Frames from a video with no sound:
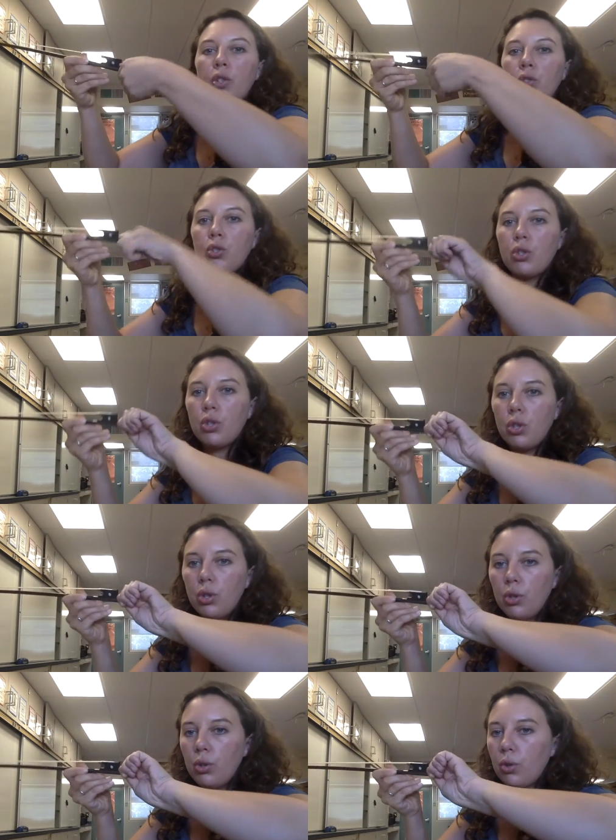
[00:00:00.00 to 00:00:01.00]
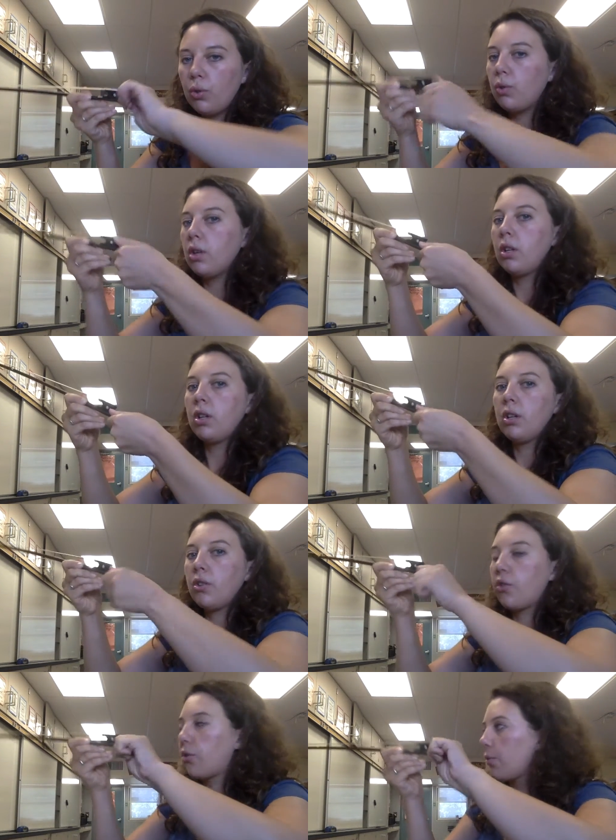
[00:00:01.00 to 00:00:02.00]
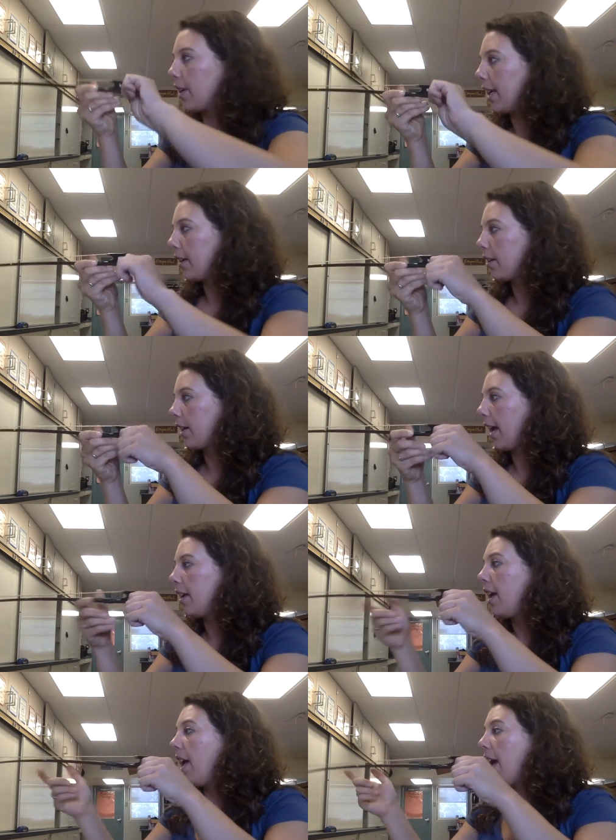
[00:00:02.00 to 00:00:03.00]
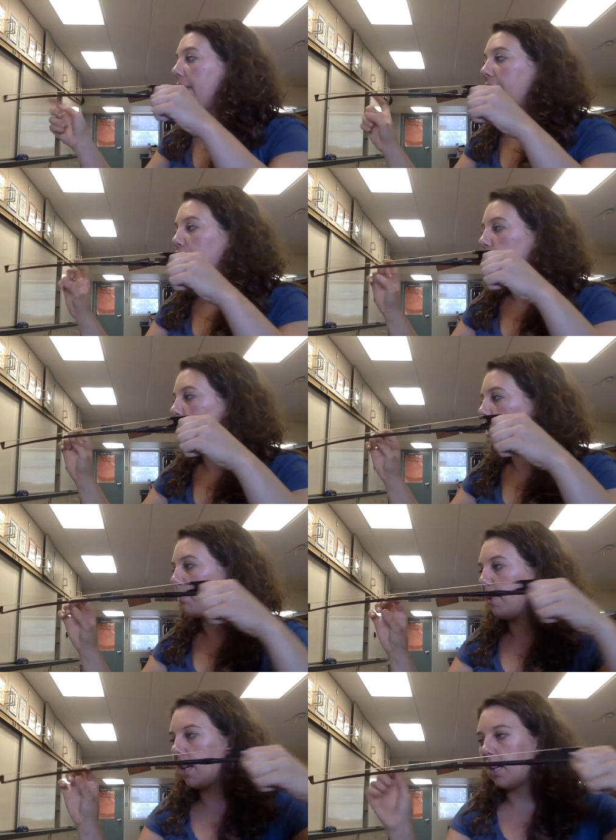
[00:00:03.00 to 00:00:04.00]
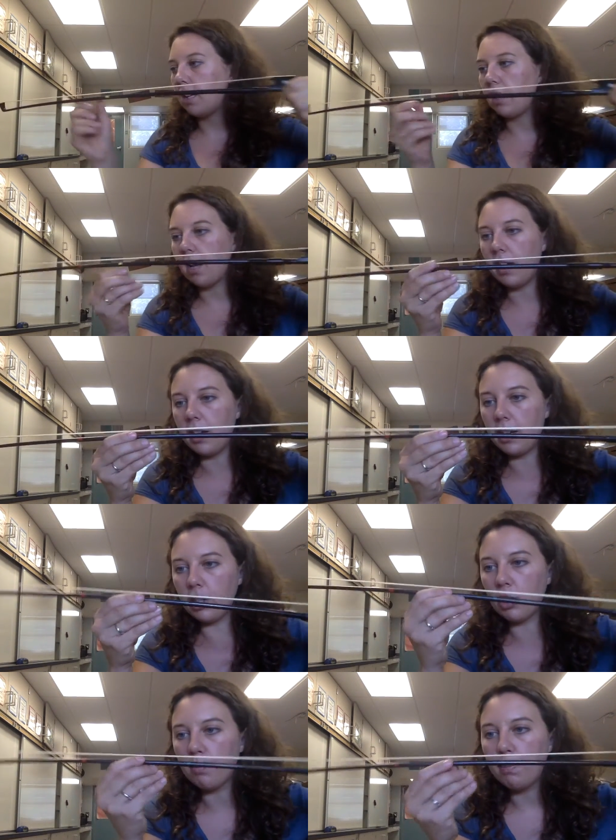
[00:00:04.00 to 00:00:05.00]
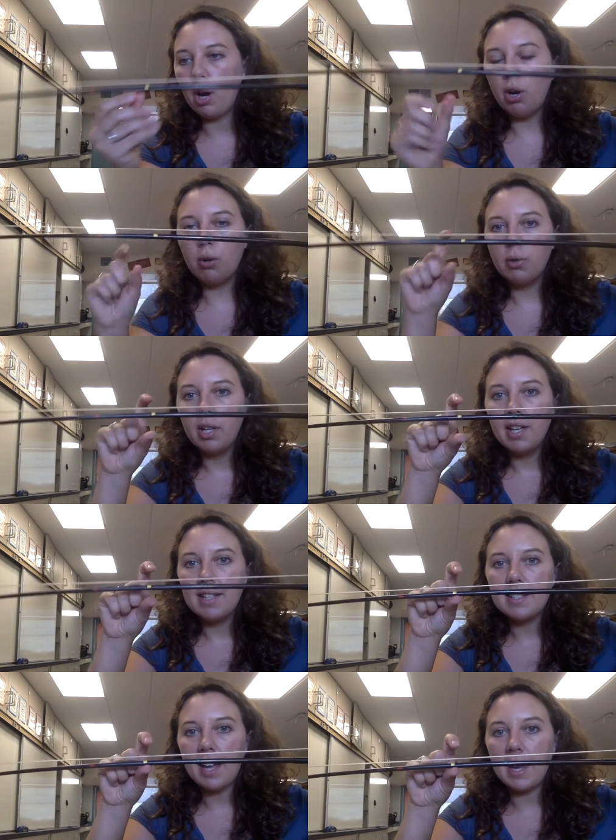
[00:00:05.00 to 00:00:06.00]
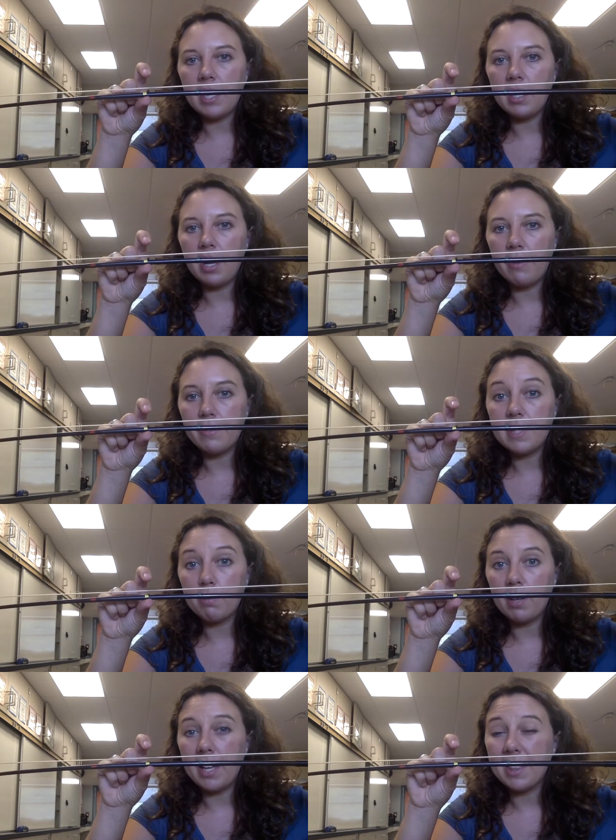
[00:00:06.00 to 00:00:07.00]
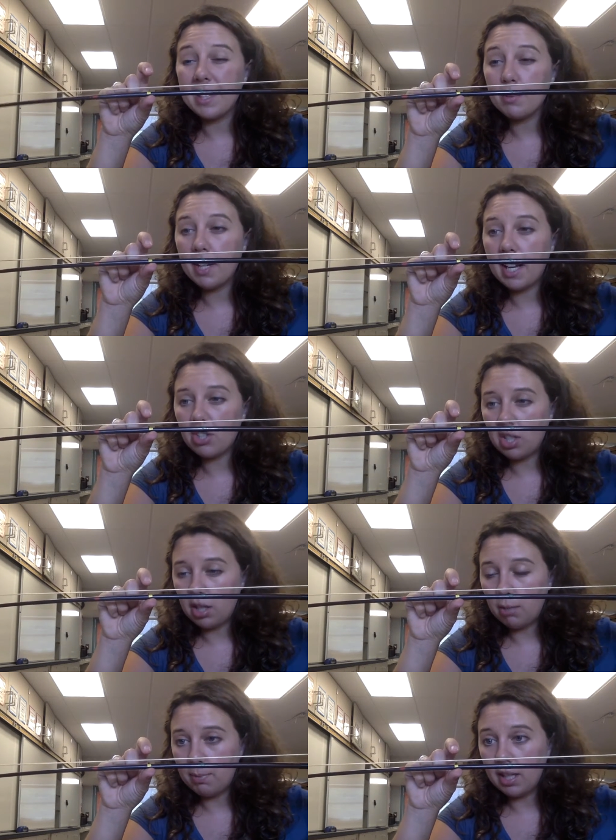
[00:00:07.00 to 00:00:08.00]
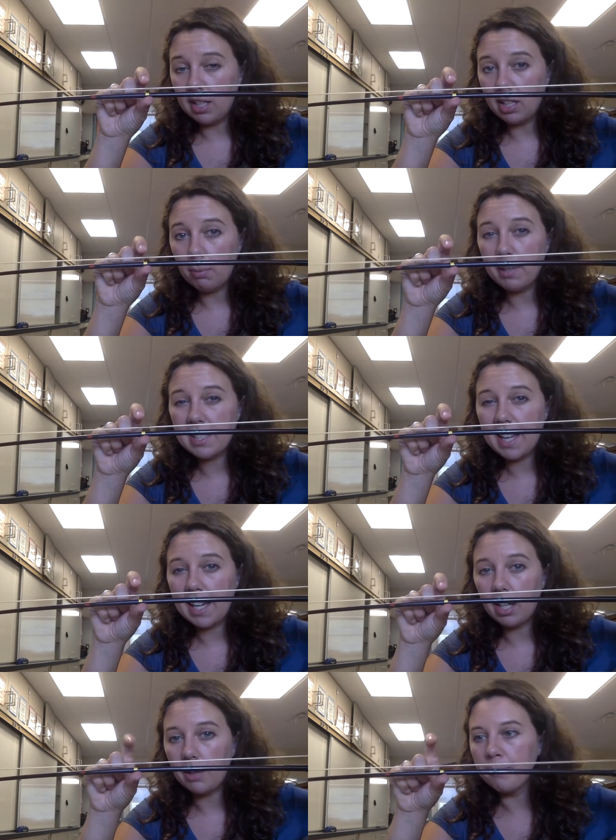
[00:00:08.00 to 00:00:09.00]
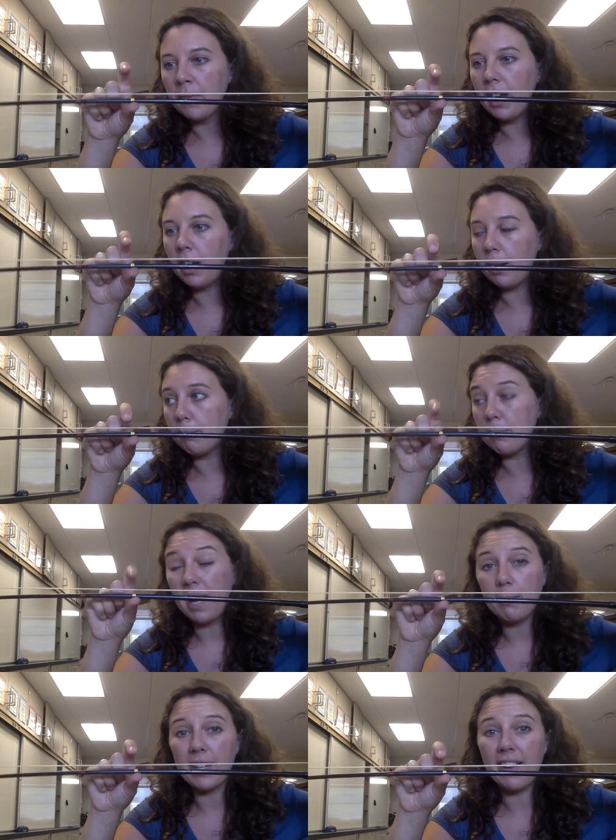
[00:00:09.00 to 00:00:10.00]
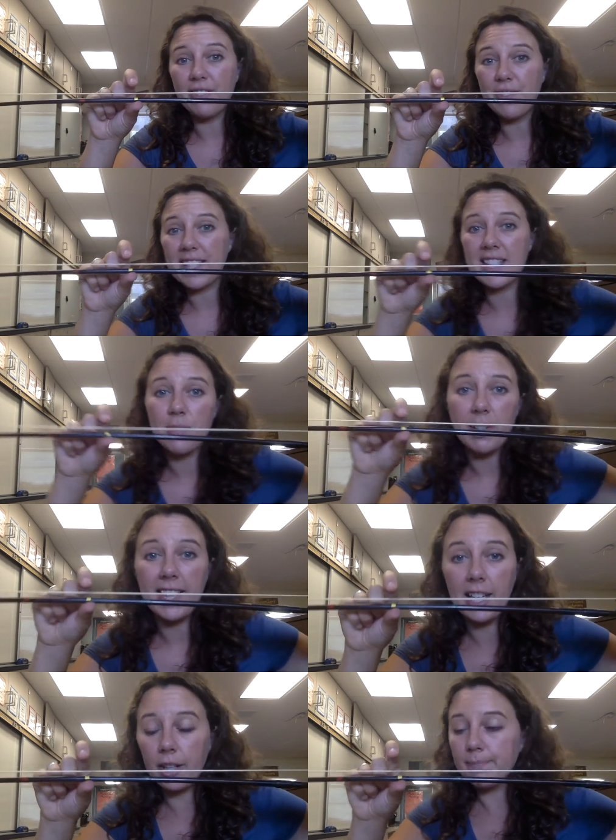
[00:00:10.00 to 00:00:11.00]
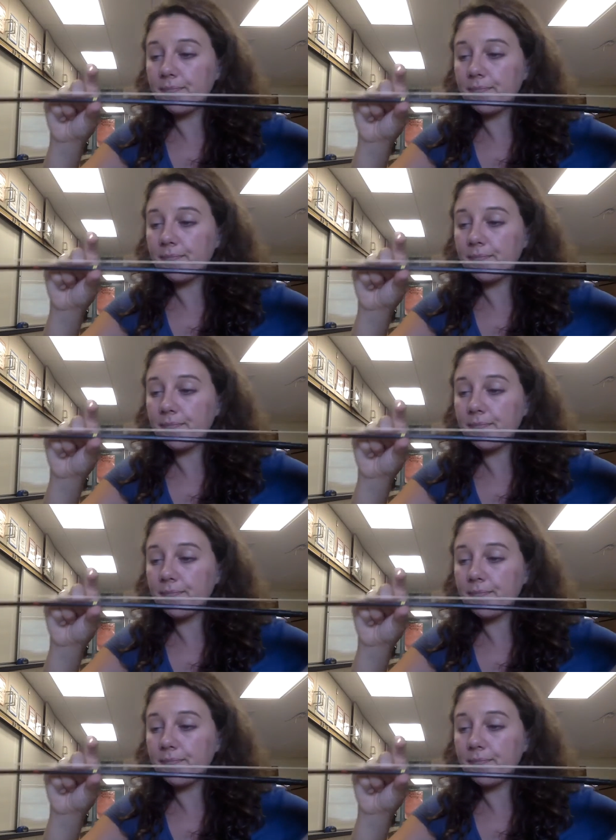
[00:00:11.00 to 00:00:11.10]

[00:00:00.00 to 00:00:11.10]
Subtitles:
2, 3. Okay, and that should make your bow tight enough to play. This one actually could be a little bit tighter, but I'm going to have to fix this one later.